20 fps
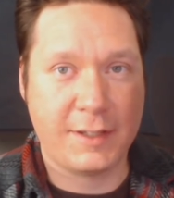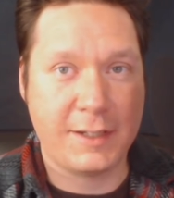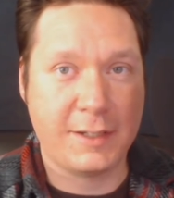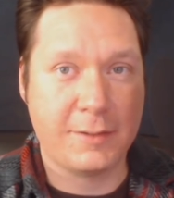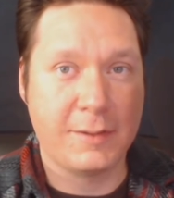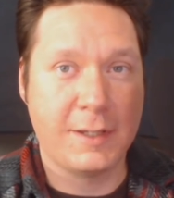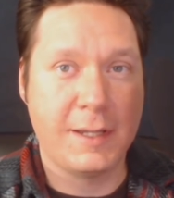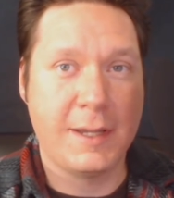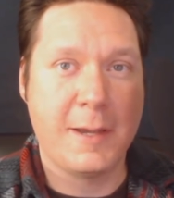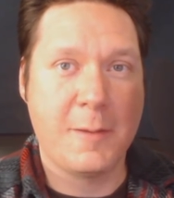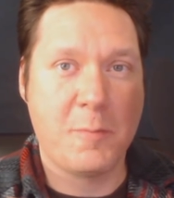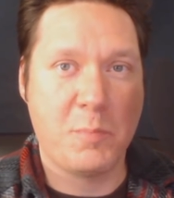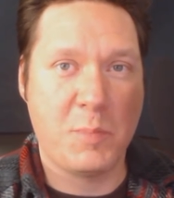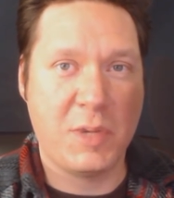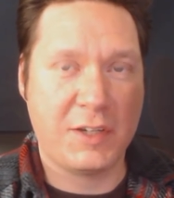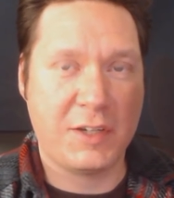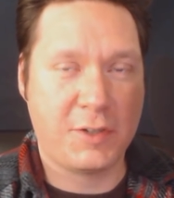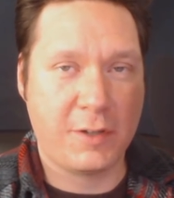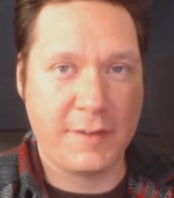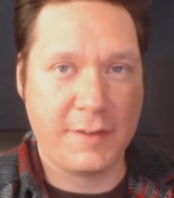Like,
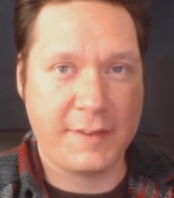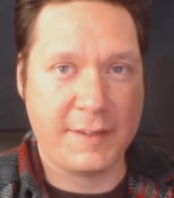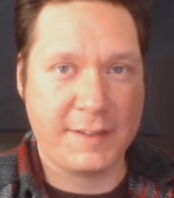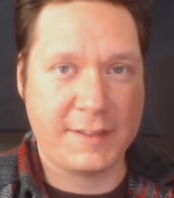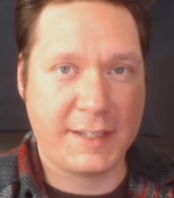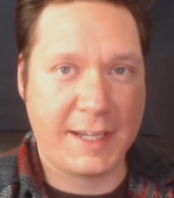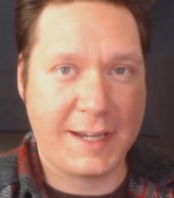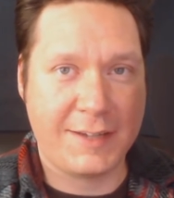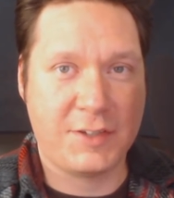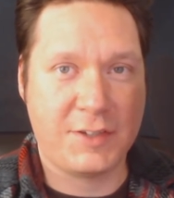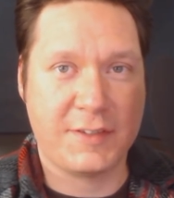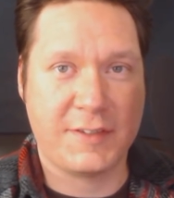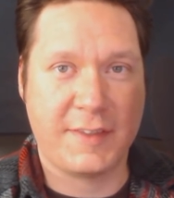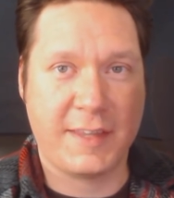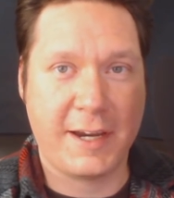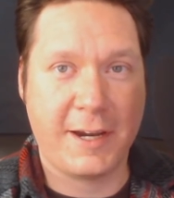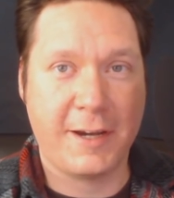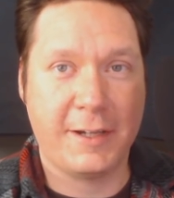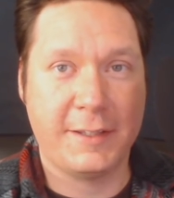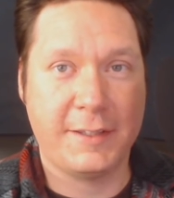make sure that the sketch
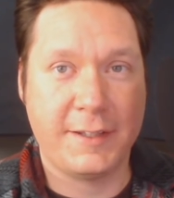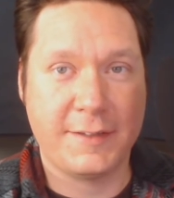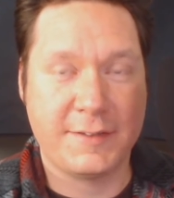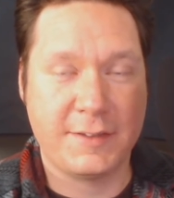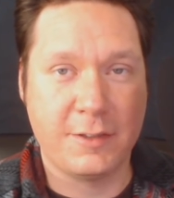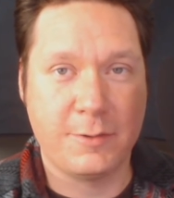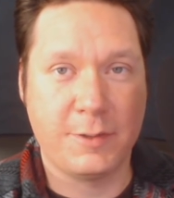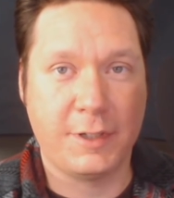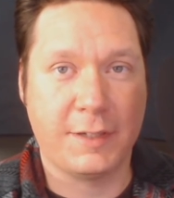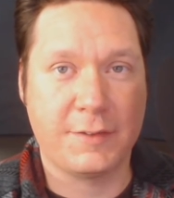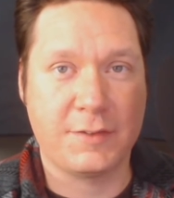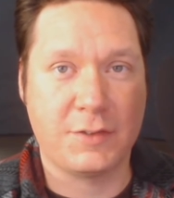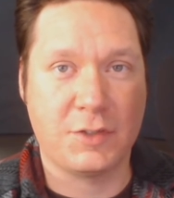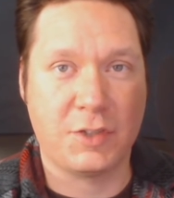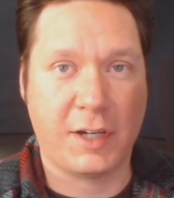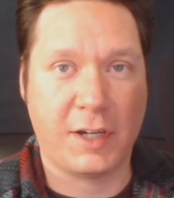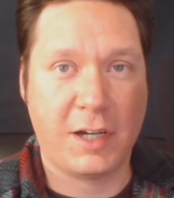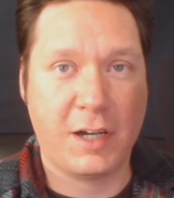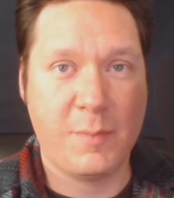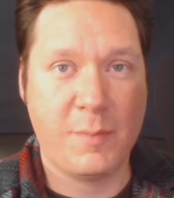is there and that it's doing its
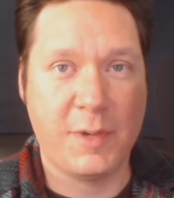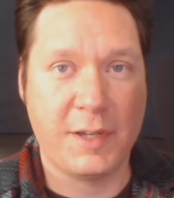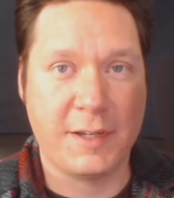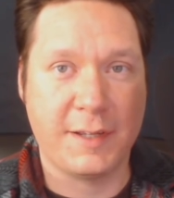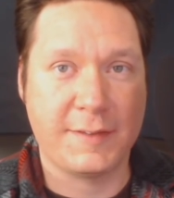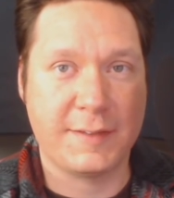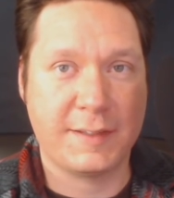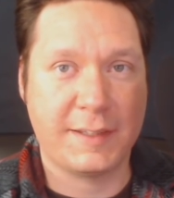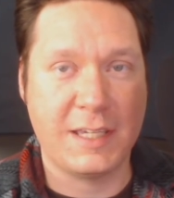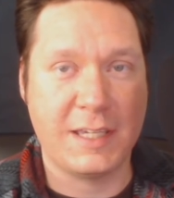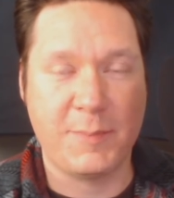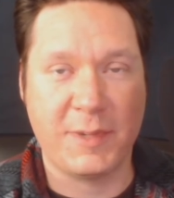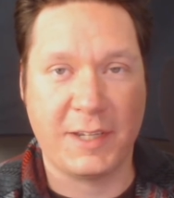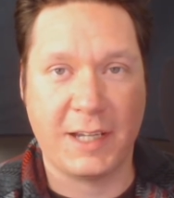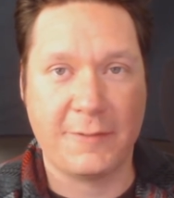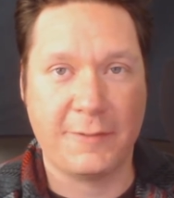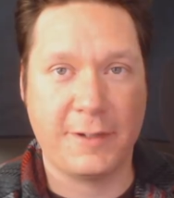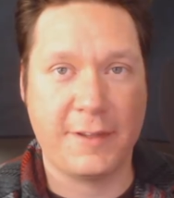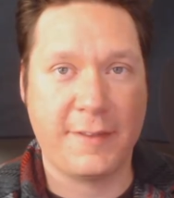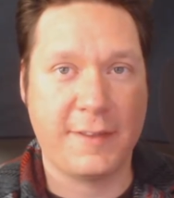job and it's
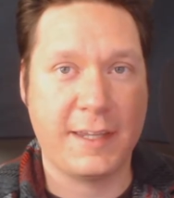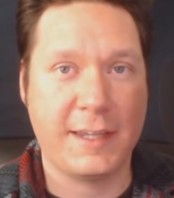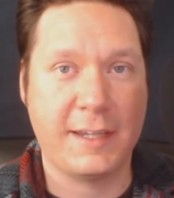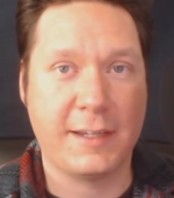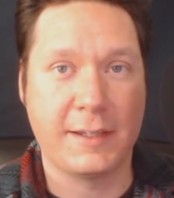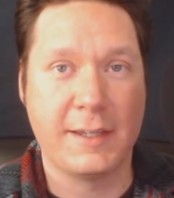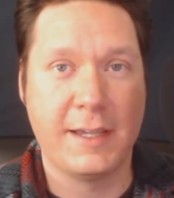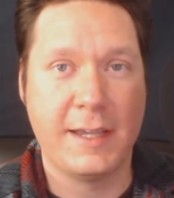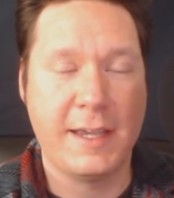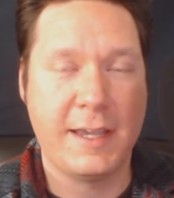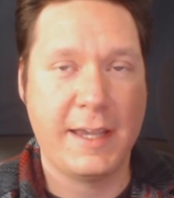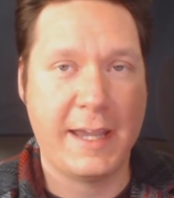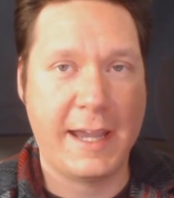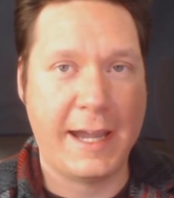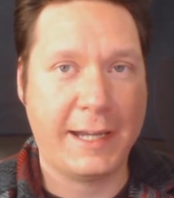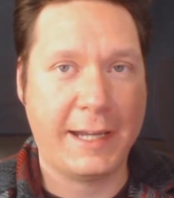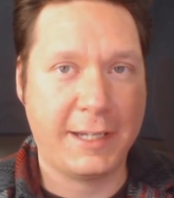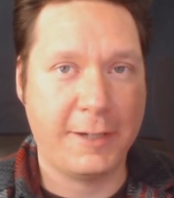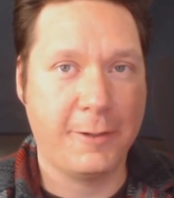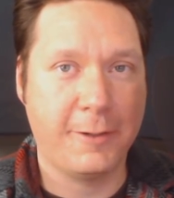keeping everything
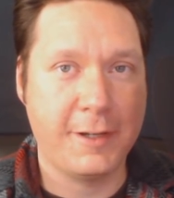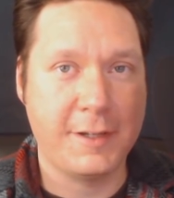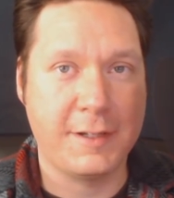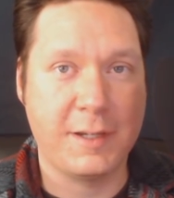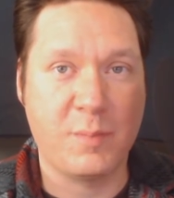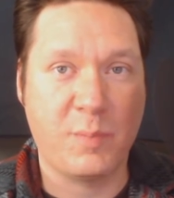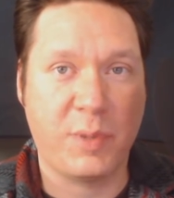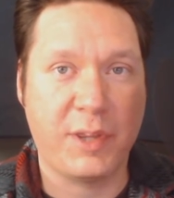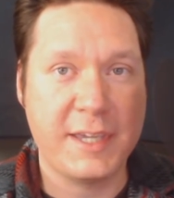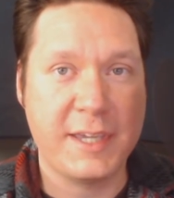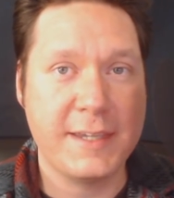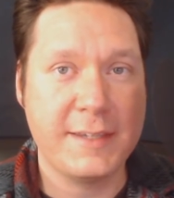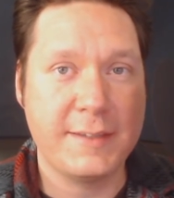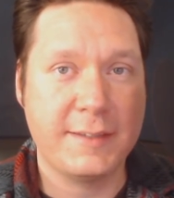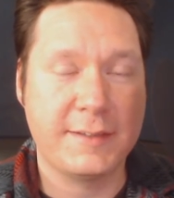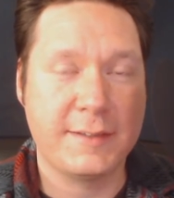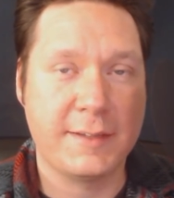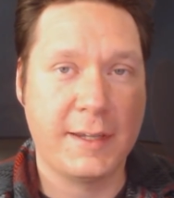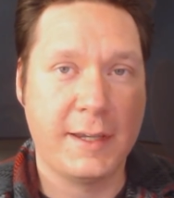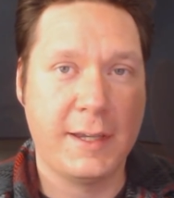accurate and in
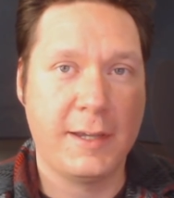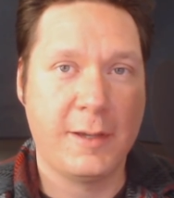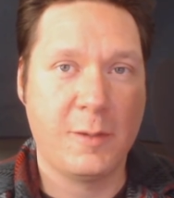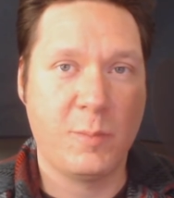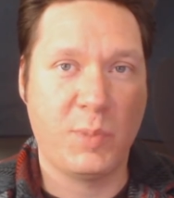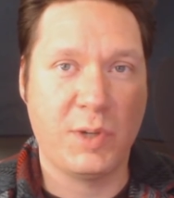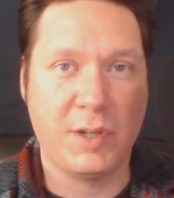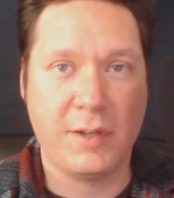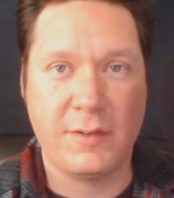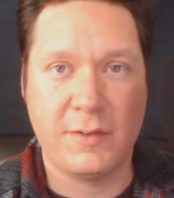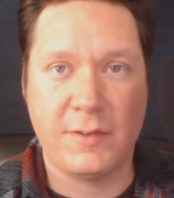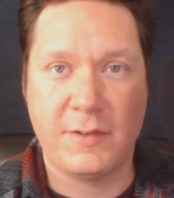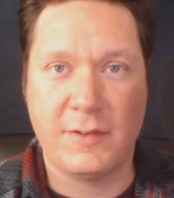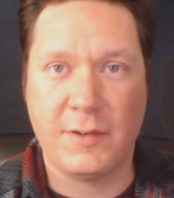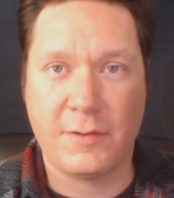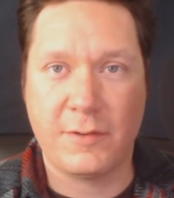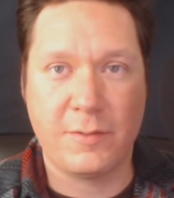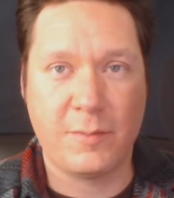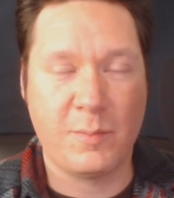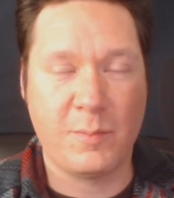place, but
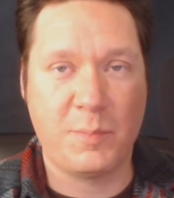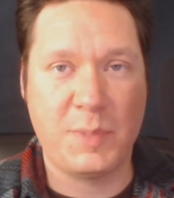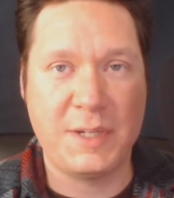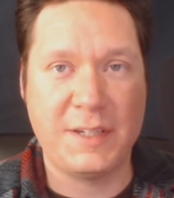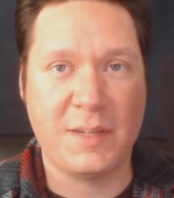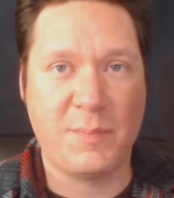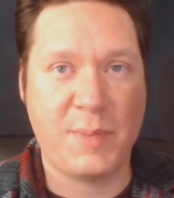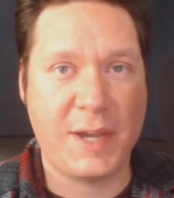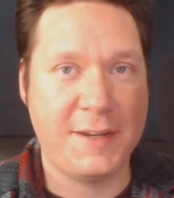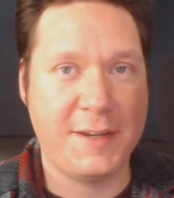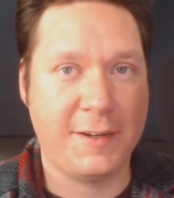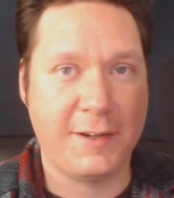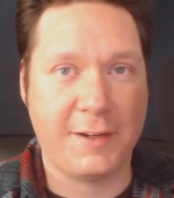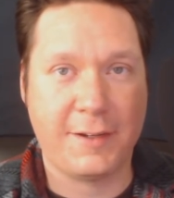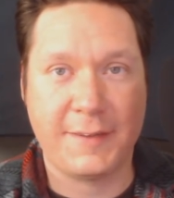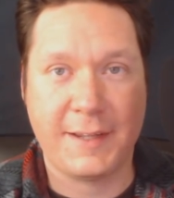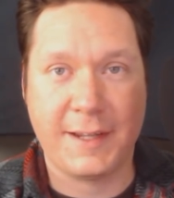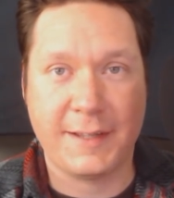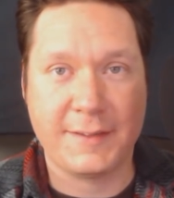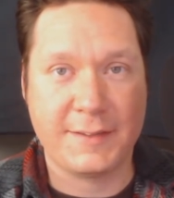don't be dependent
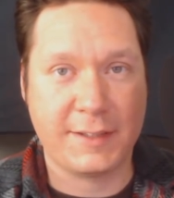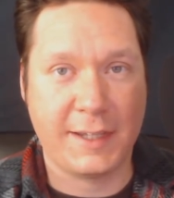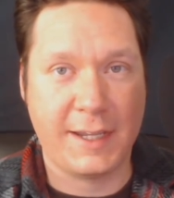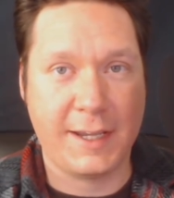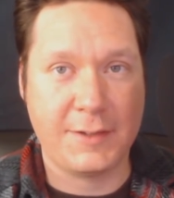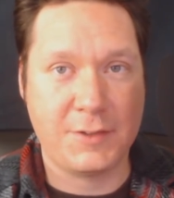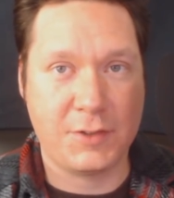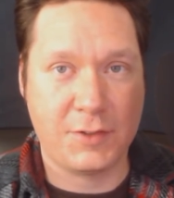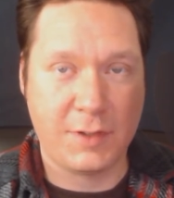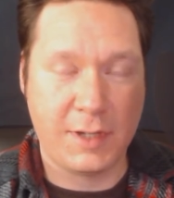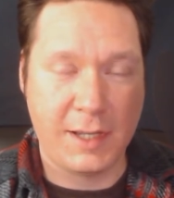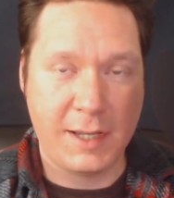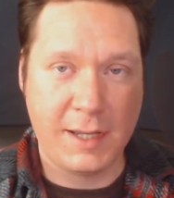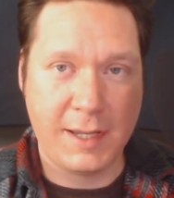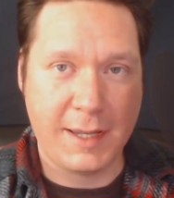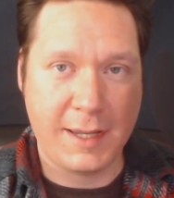on that sketch.